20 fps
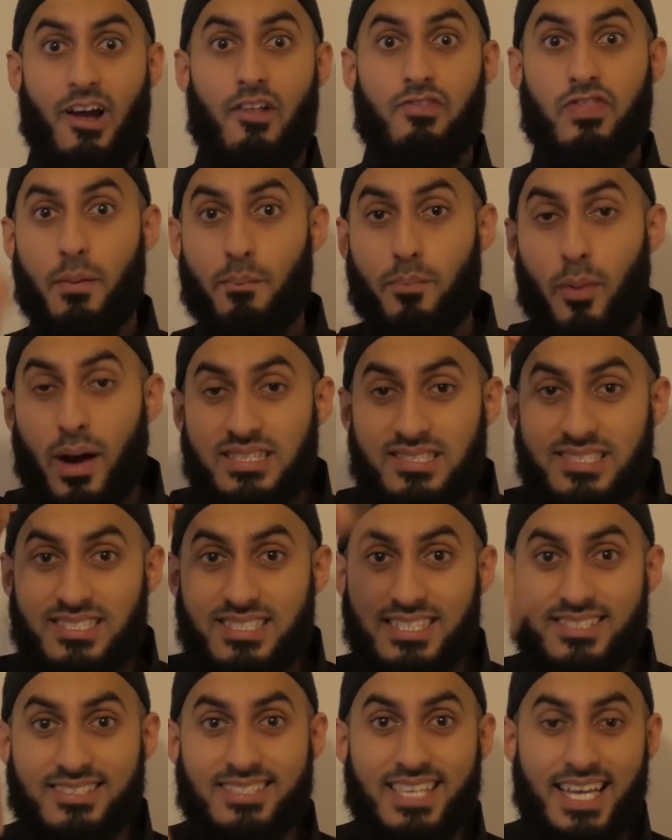The Prophet
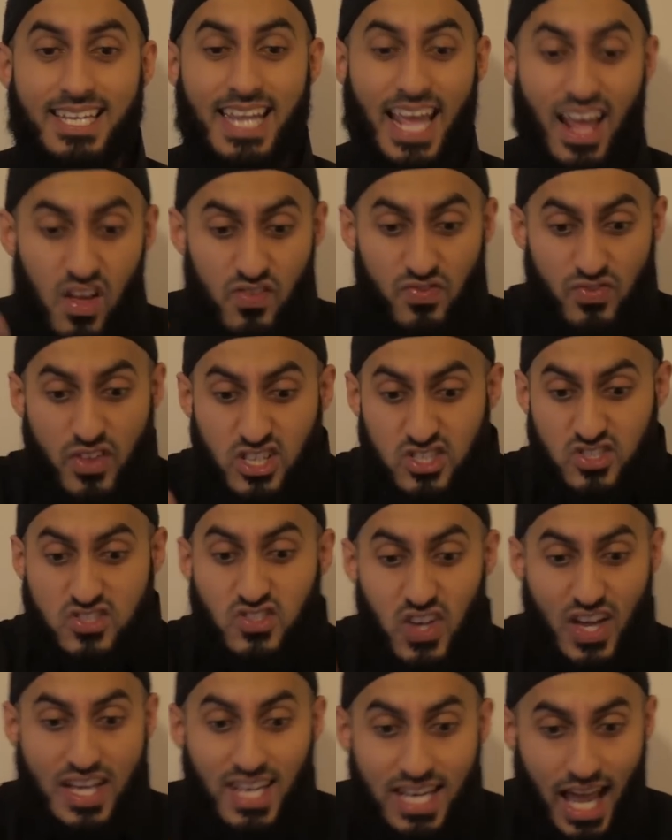just said, in the
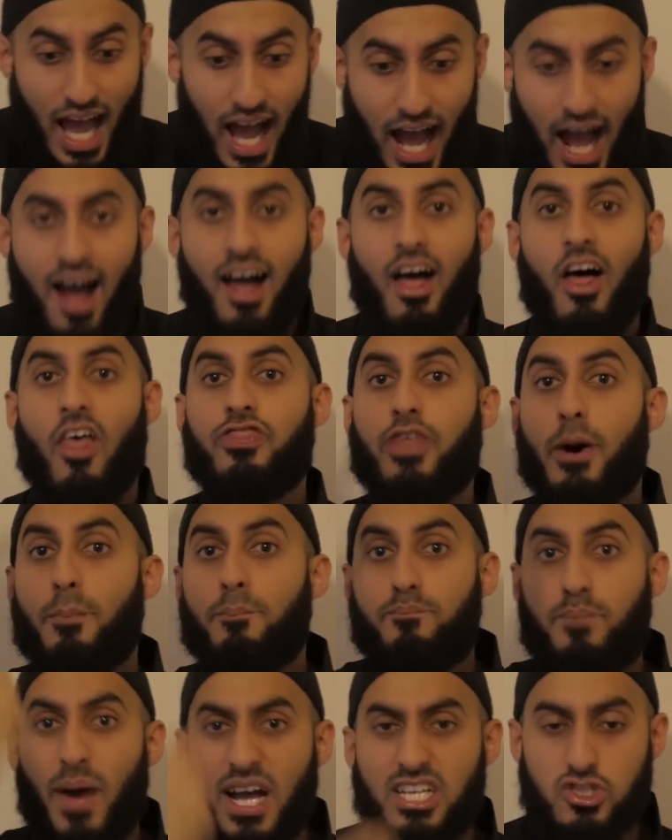Salah, the
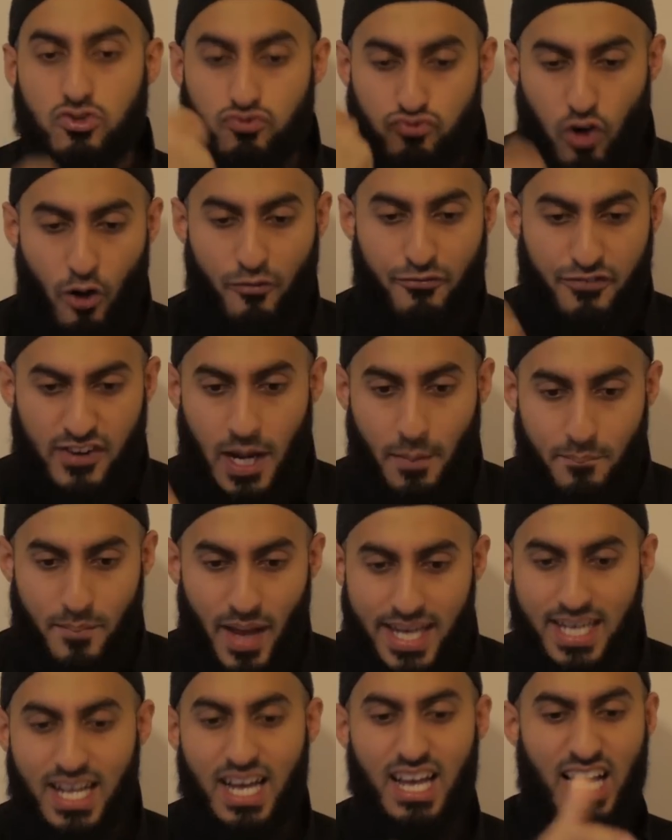best row for the
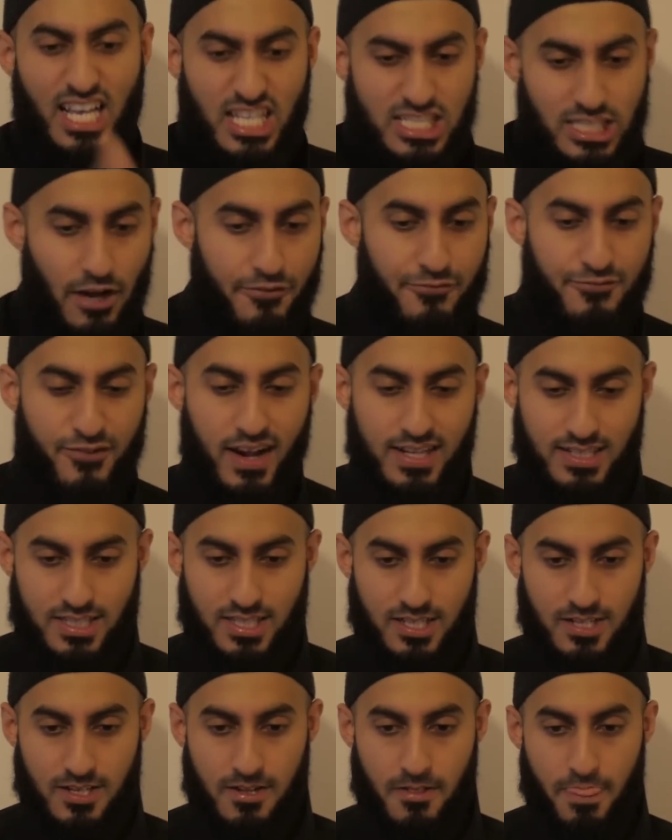men is the
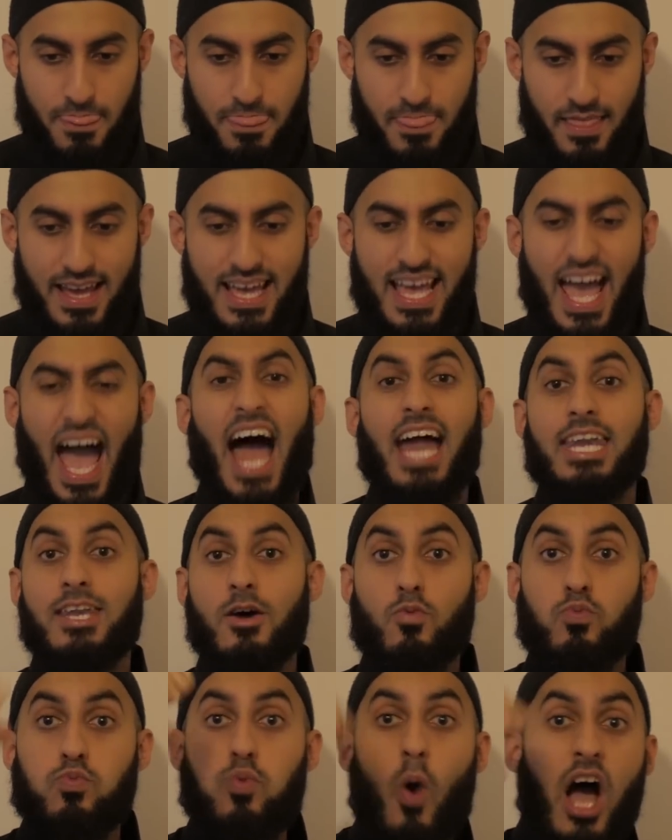front. And the
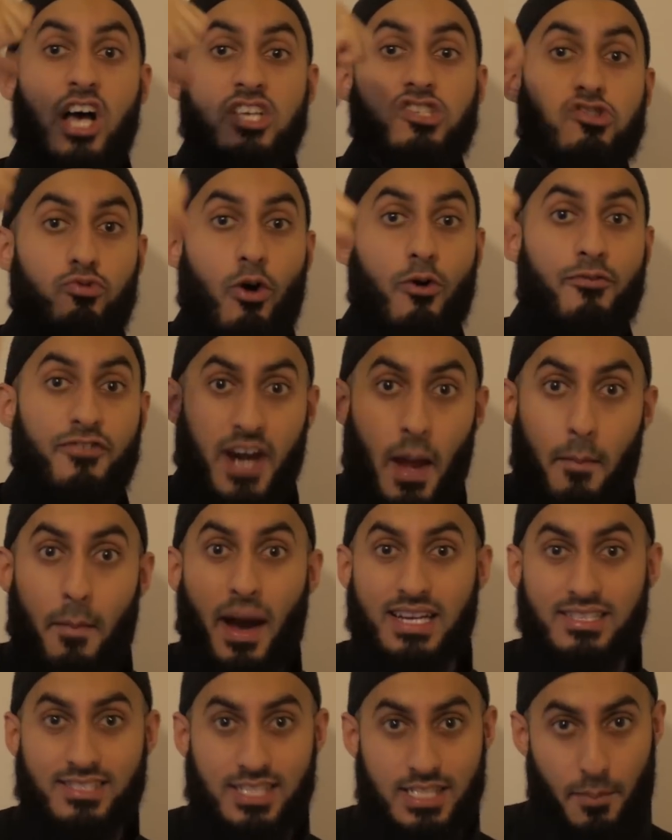worst row for the
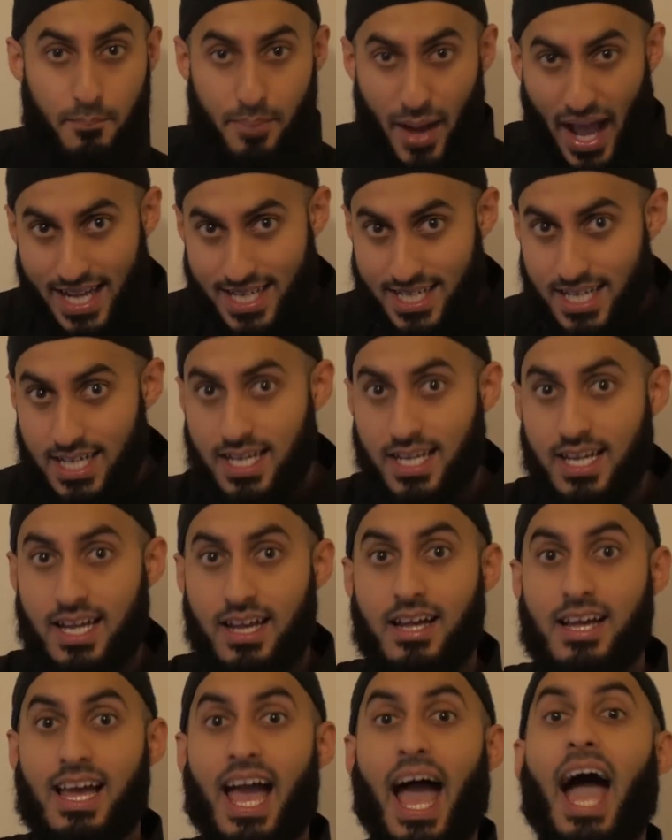man is in the back.
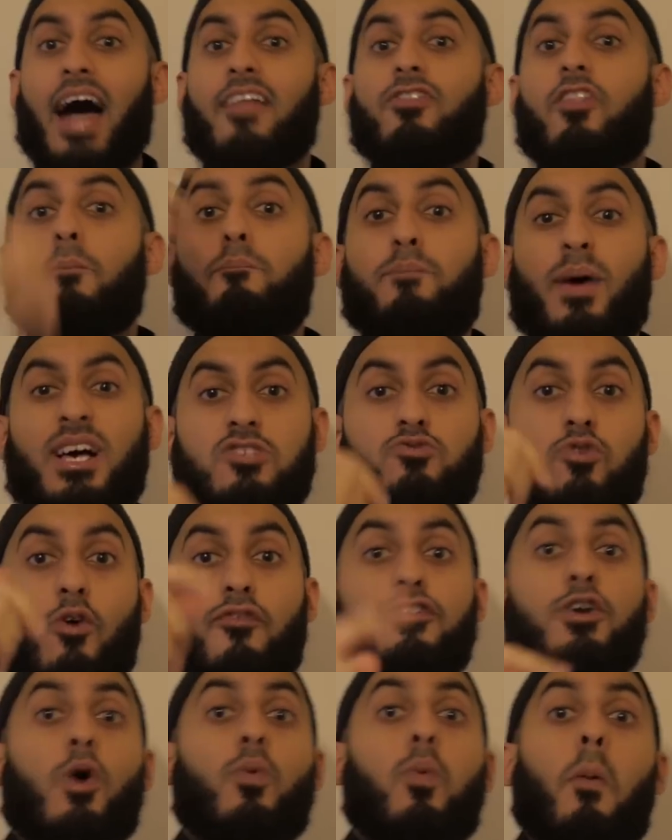And the best row
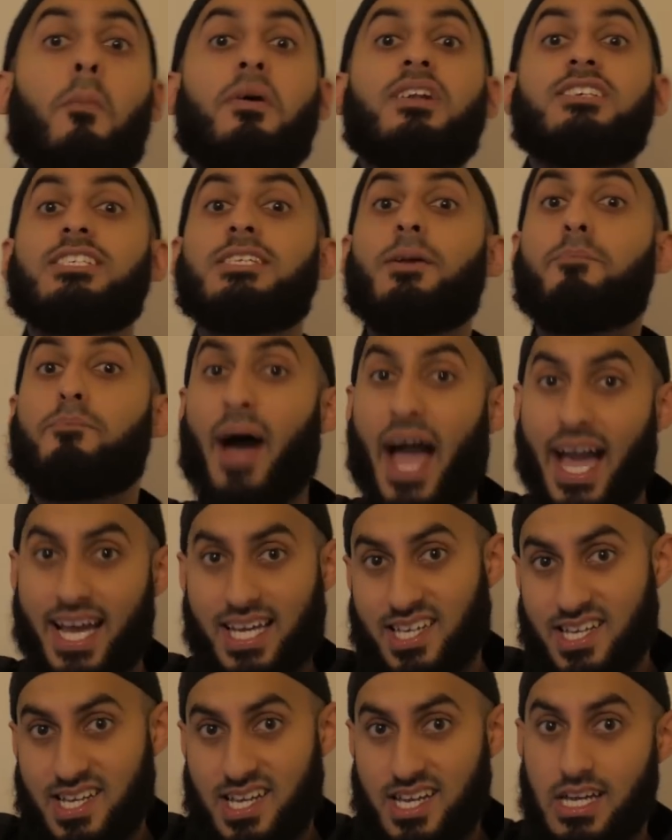for the woman is in the
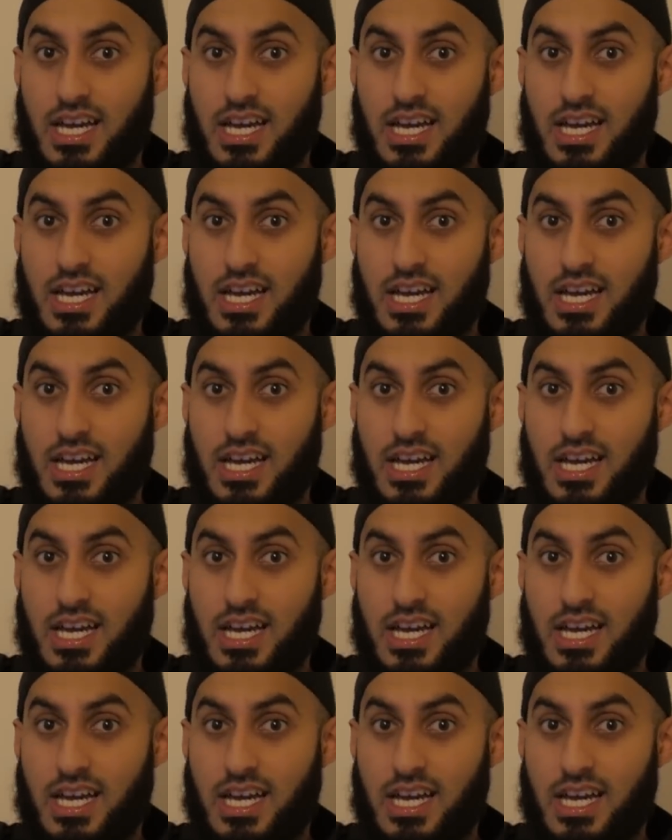back.